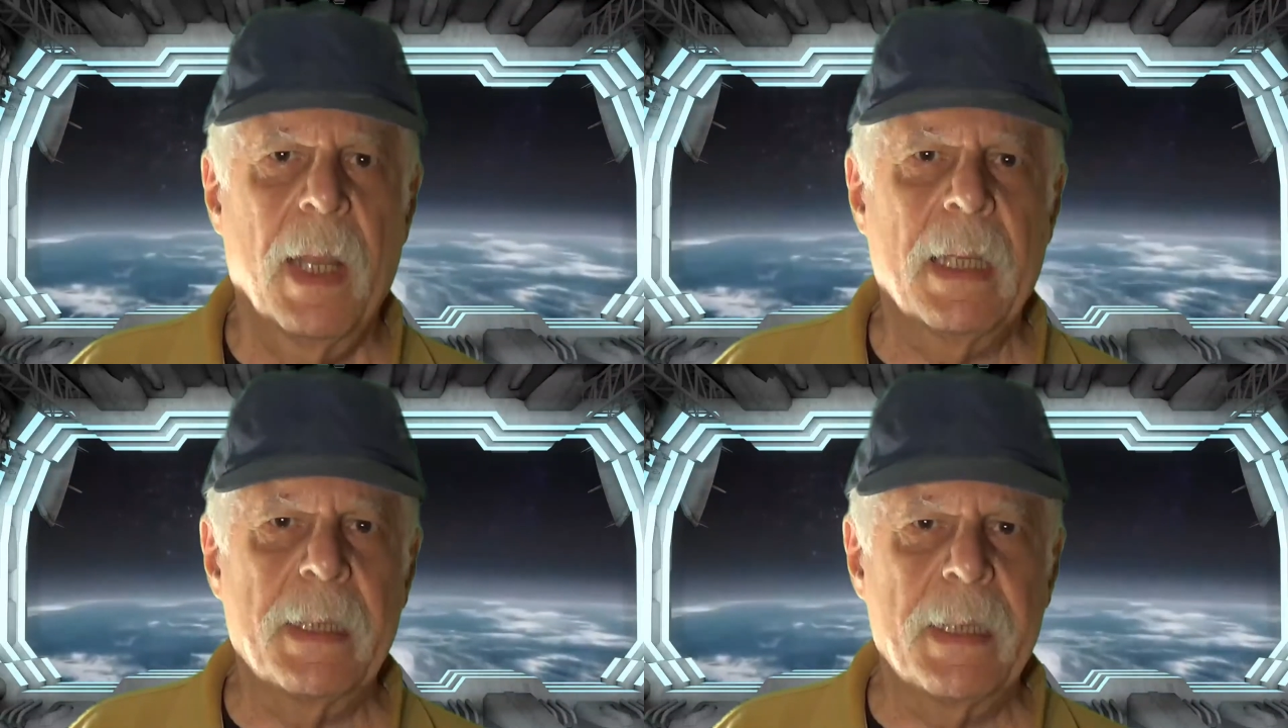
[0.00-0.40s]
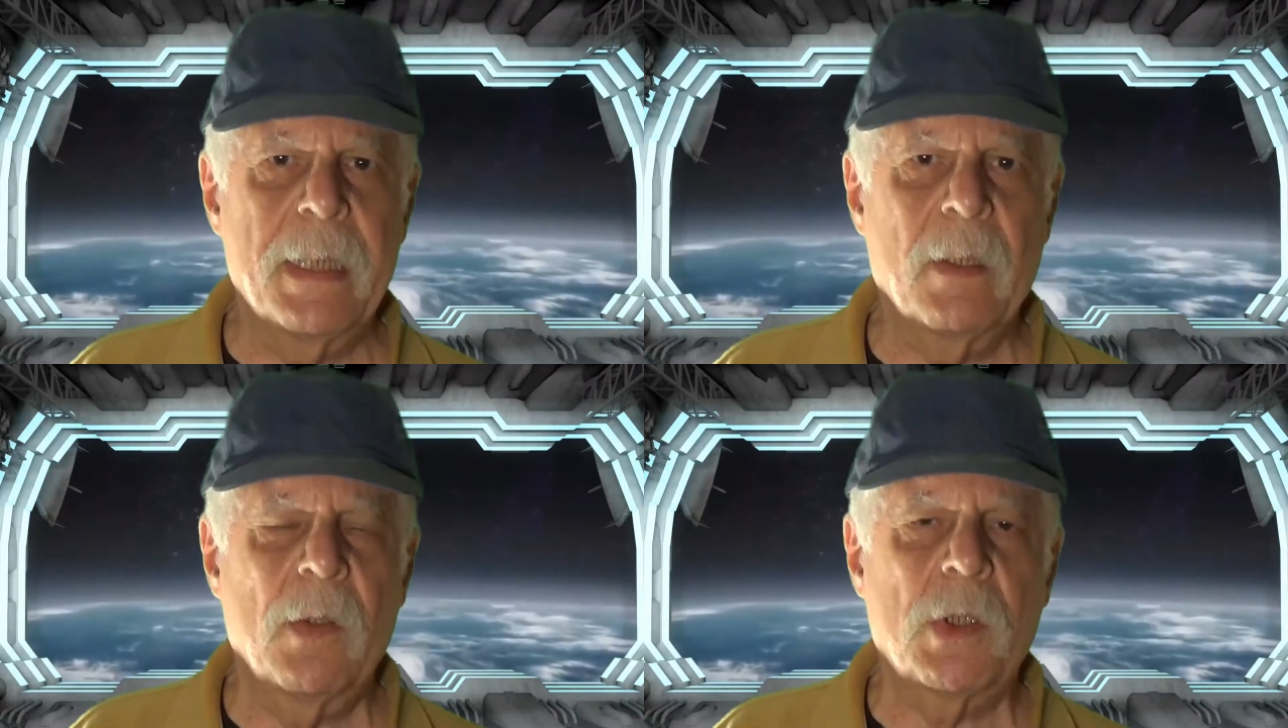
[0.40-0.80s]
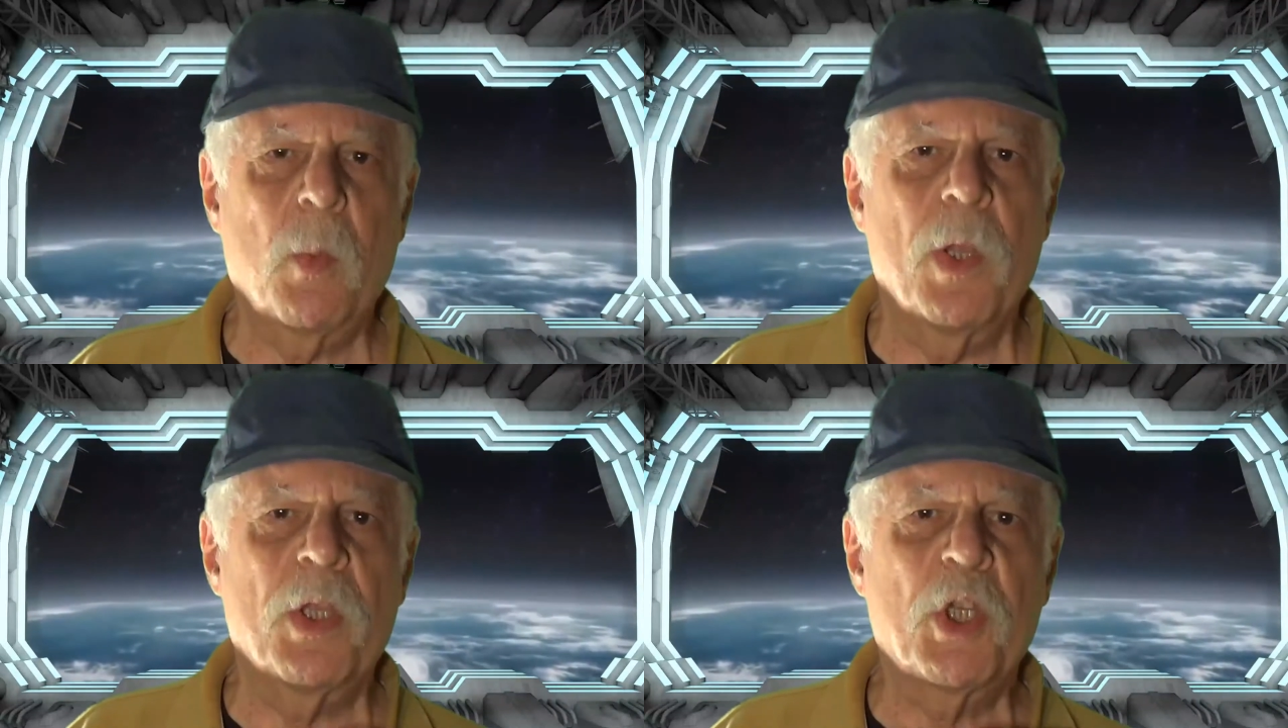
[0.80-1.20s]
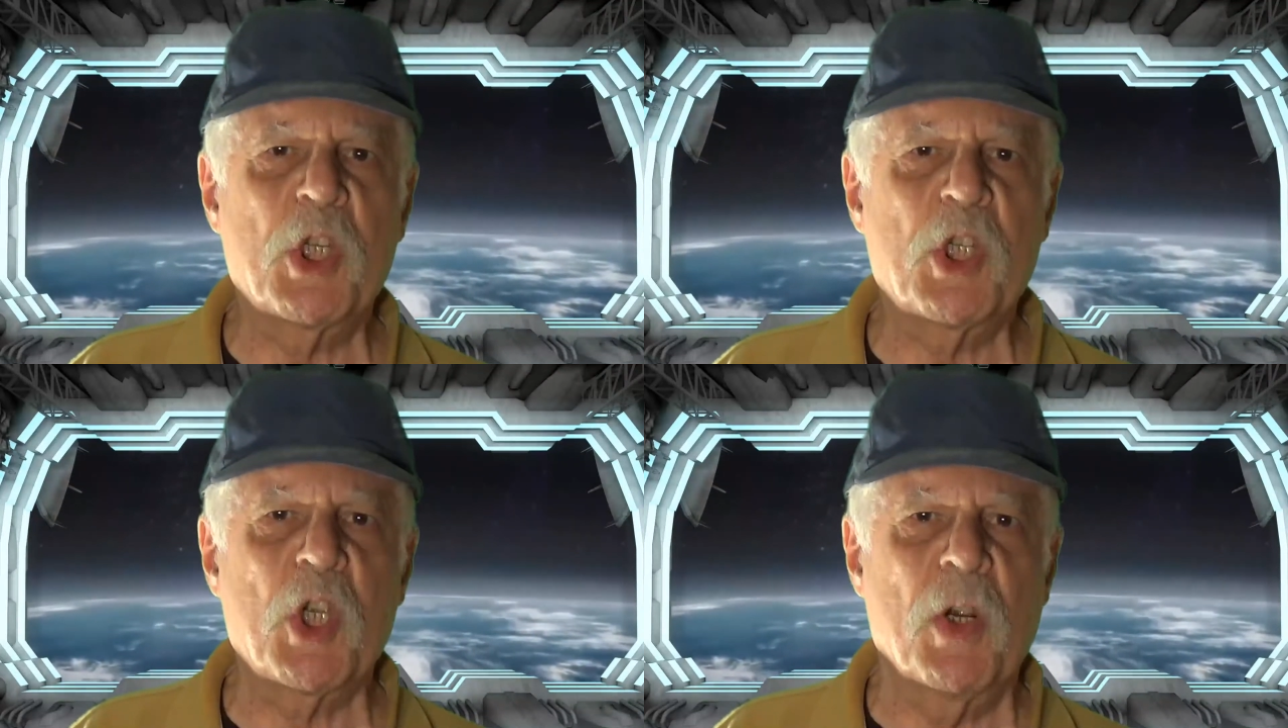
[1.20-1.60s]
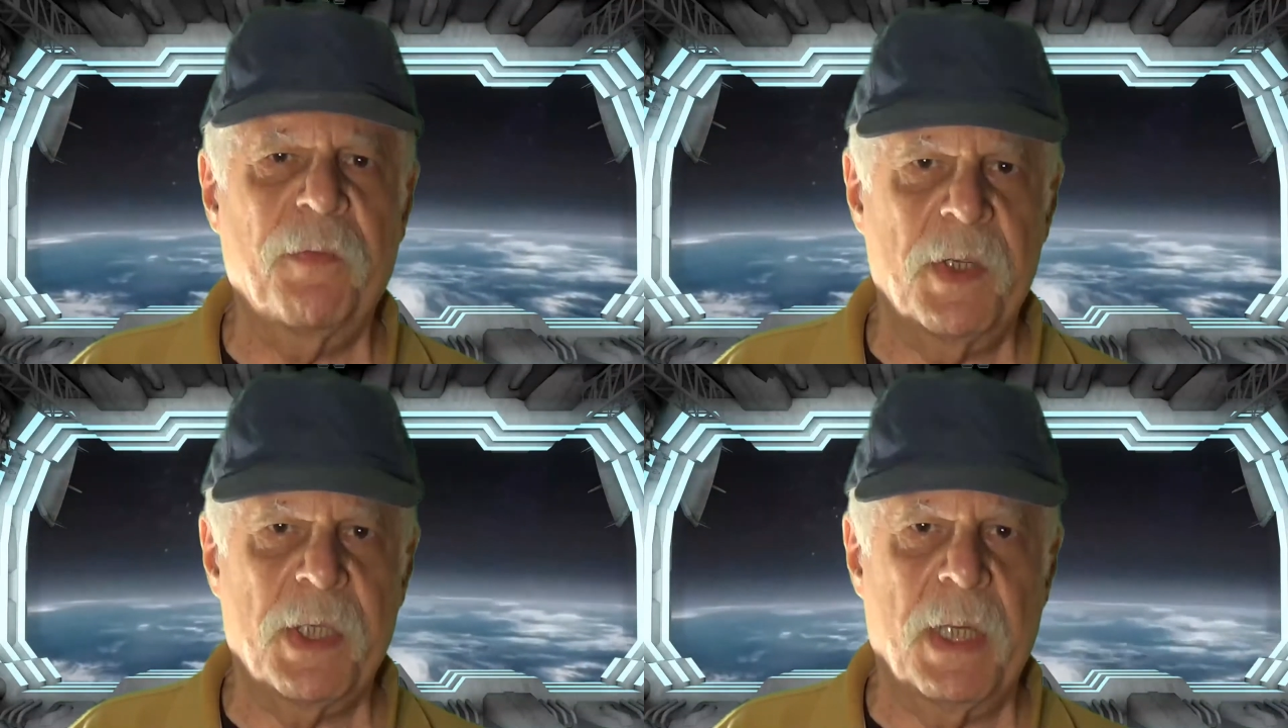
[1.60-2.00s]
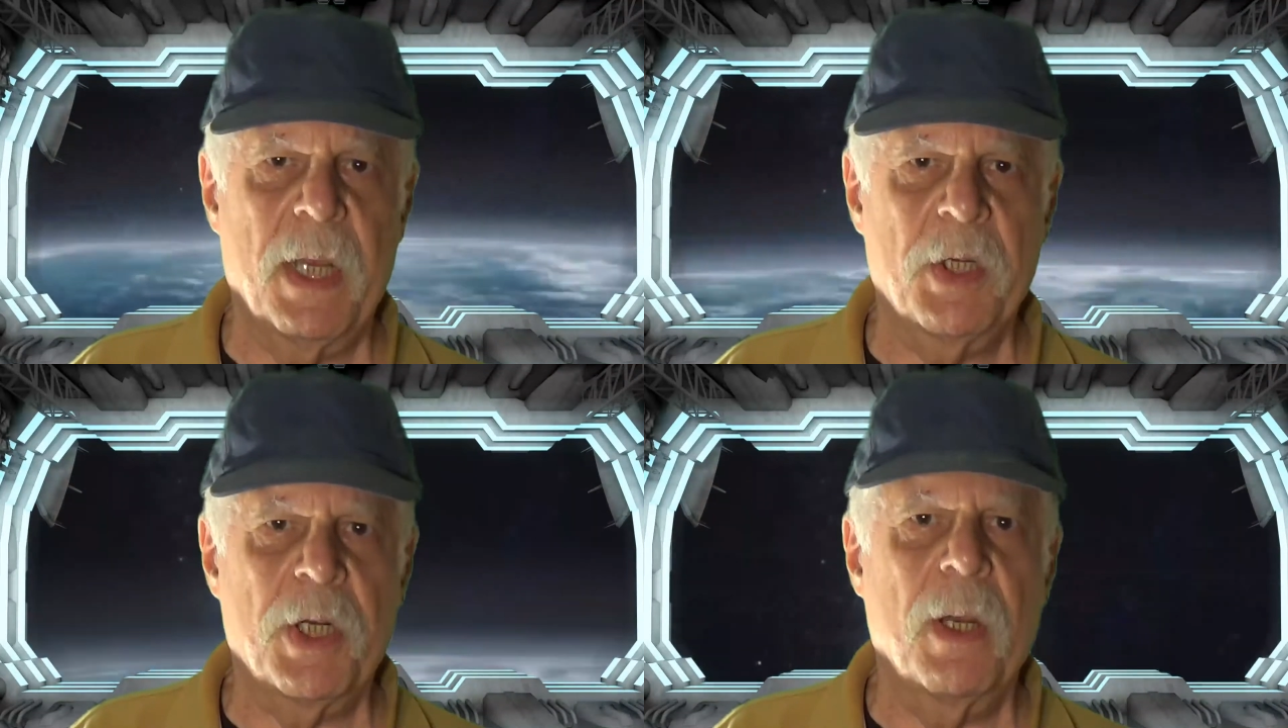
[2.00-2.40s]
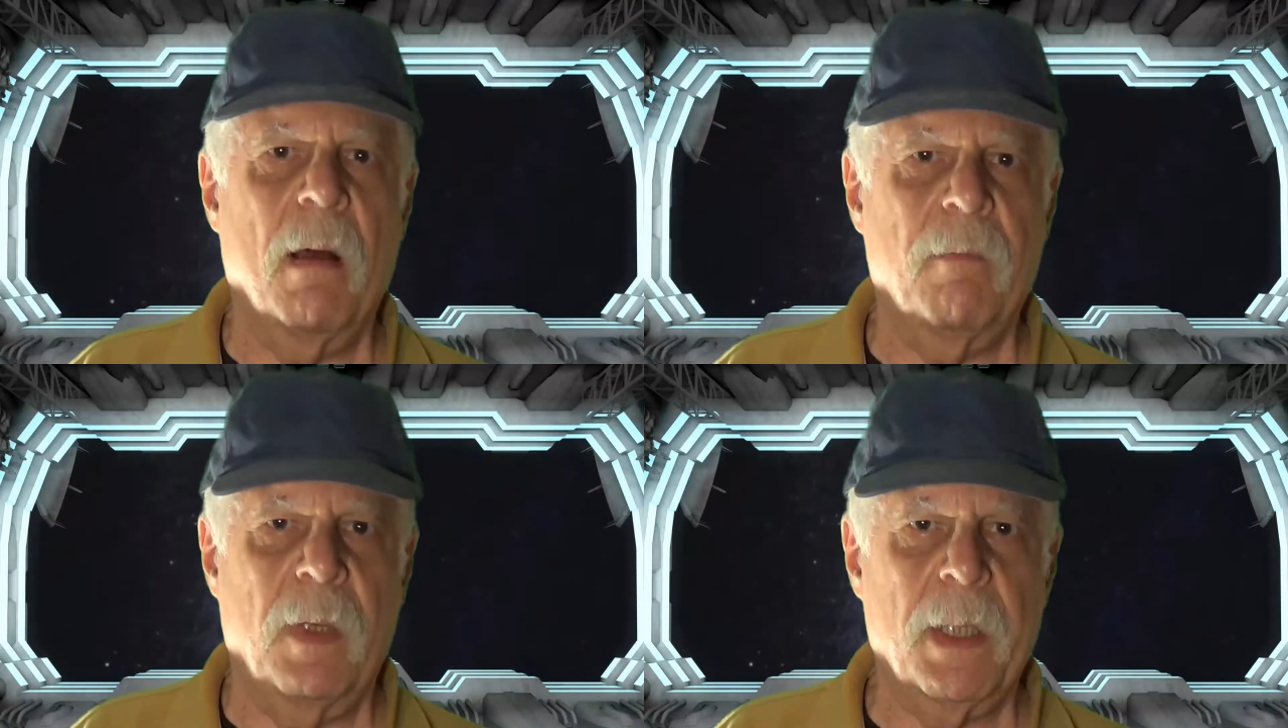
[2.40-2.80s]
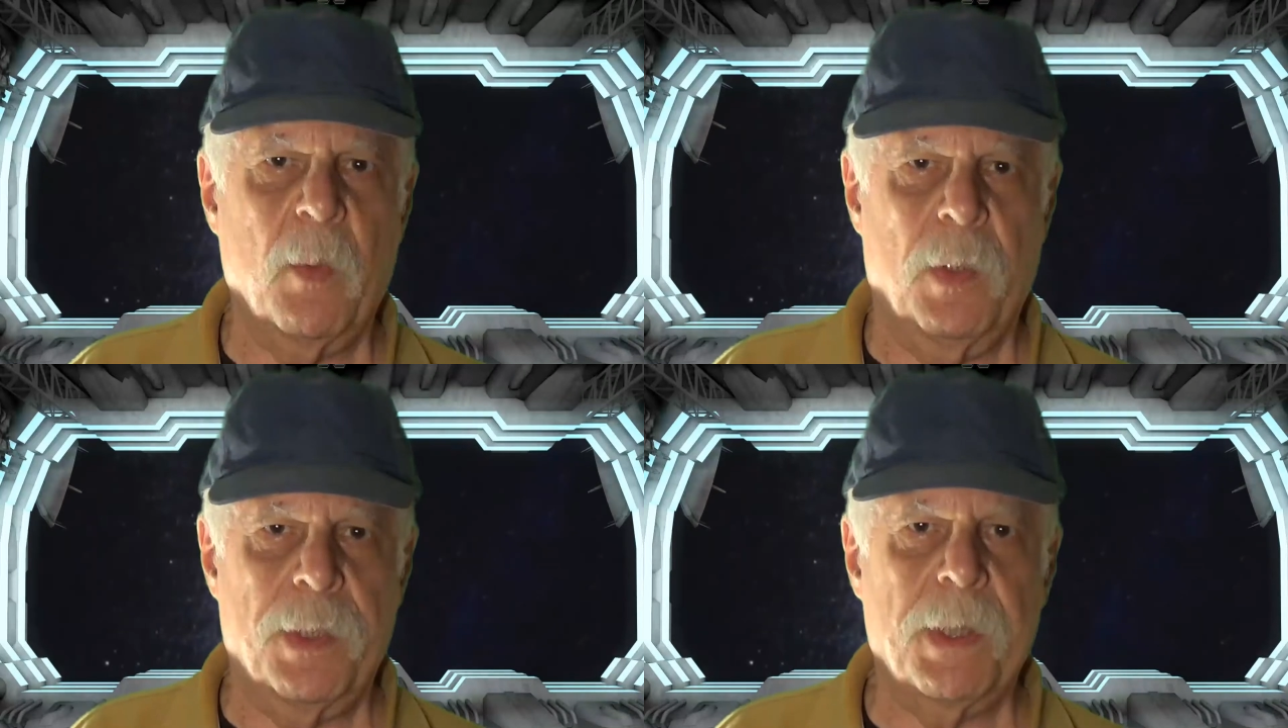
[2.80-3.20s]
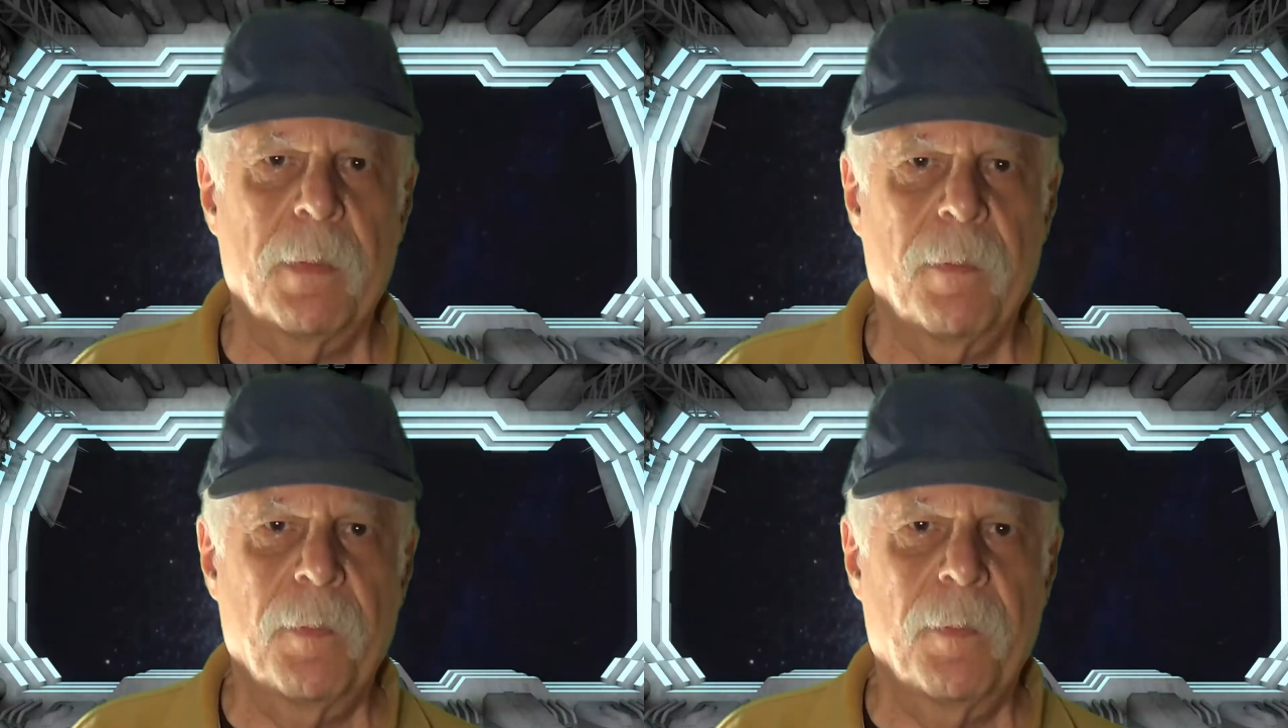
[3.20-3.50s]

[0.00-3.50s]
It deals with surface tension of liquids.